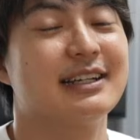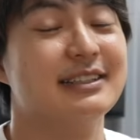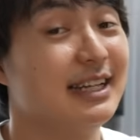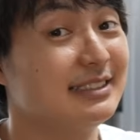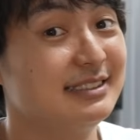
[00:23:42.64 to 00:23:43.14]

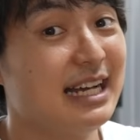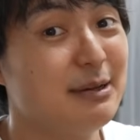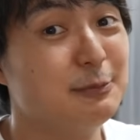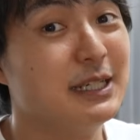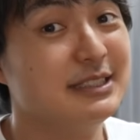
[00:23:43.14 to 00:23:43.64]
Next
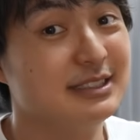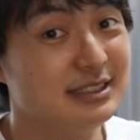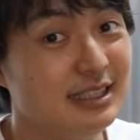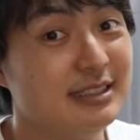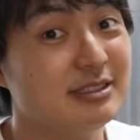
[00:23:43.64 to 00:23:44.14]
time when you
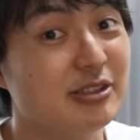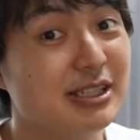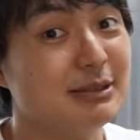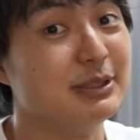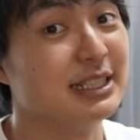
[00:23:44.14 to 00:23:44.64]
see this
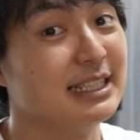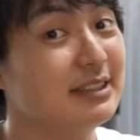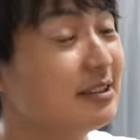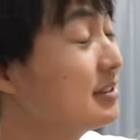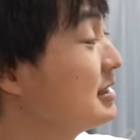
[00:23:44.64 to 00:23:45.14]
room, it
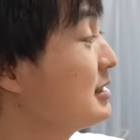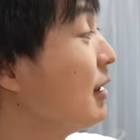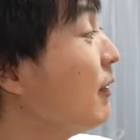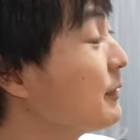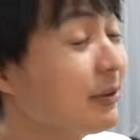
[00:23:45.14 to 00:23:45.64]
looks
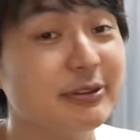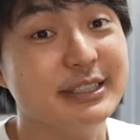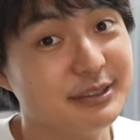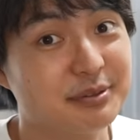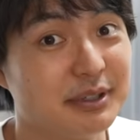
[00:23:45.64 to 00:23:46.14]
totally
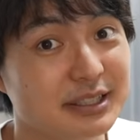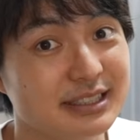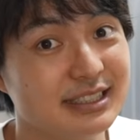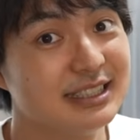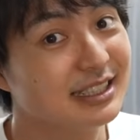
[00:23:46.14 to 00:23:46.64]

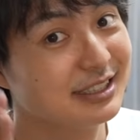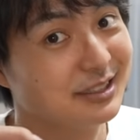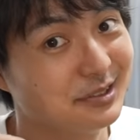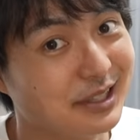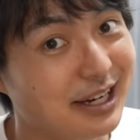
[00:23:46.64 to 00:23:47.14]
different,
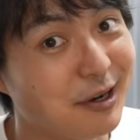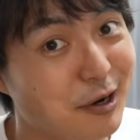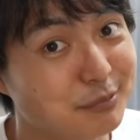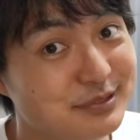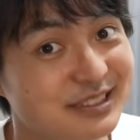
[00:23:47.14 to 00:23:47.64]
I
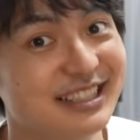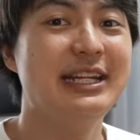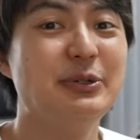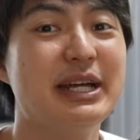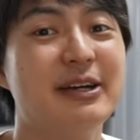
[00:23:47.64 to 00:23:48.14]
hope.
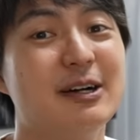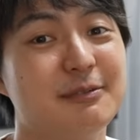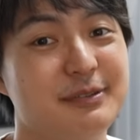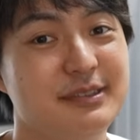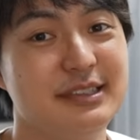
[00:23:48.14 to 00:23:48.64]
Anyway,
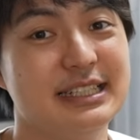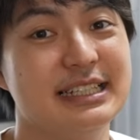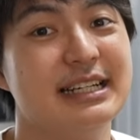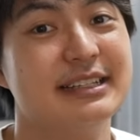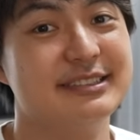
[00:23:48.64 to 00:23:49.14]

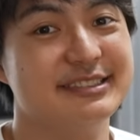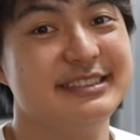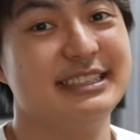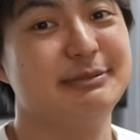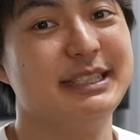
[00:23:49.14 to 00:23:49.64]
hopefully through
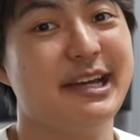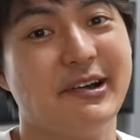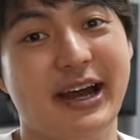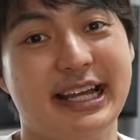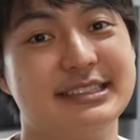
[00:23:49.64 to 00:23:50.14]
this
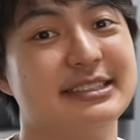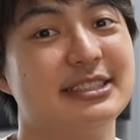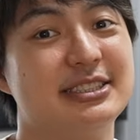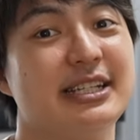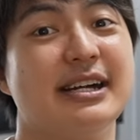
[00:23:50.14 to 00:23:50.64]
video, I could
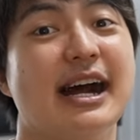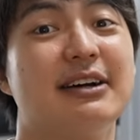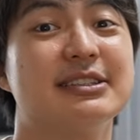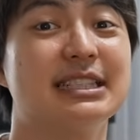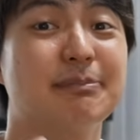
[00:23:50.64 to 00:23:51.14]
share
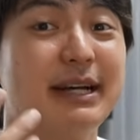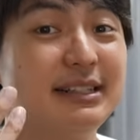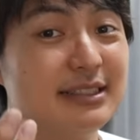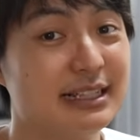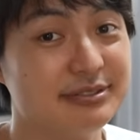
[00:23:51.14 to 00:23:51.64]
how the
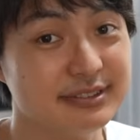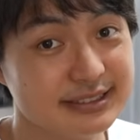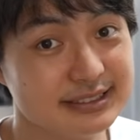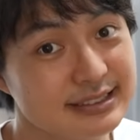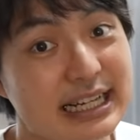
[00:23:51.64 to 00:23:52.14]
Japan life
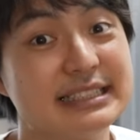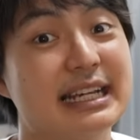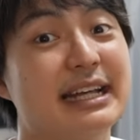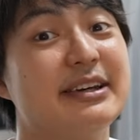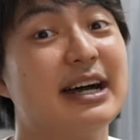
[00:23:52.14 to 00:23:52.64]
looks like
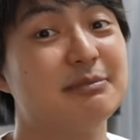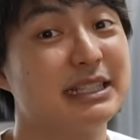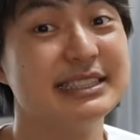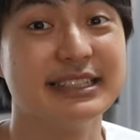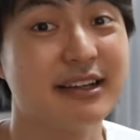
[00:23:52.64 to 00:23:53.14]
and how
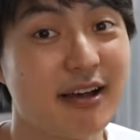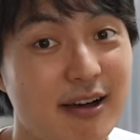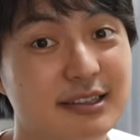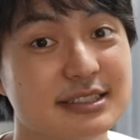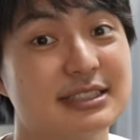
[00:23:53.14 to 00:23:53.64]
much it
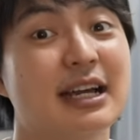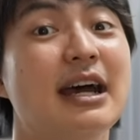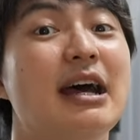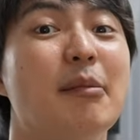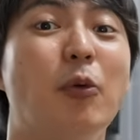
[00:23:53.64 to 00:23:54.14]
costs.
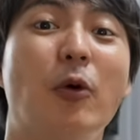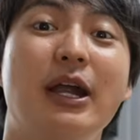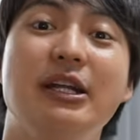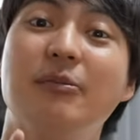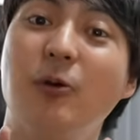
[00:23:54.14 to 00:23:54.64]
More
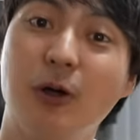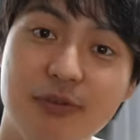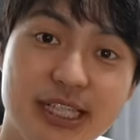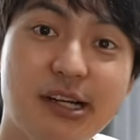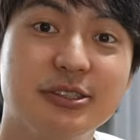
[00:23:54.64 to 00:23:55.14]
and more
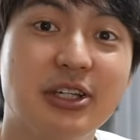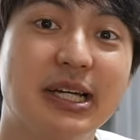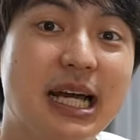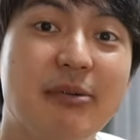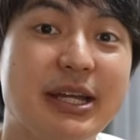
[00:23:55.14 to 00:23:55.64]
videos are
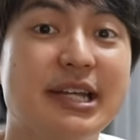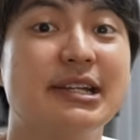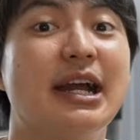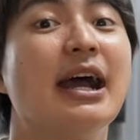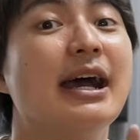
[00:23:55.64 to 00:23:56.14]

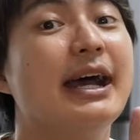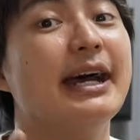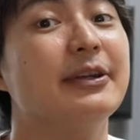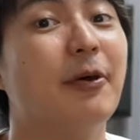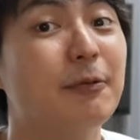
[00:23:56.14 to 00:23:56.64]
coming,
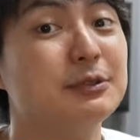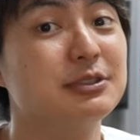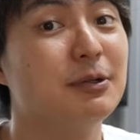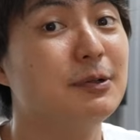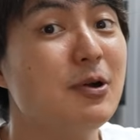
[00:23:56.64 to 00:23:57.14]
and
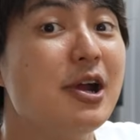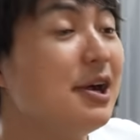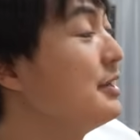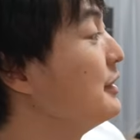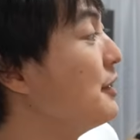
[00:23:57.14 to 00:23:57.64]
also,
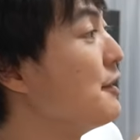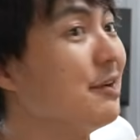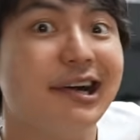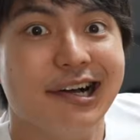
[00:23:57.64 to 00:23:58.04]
you know,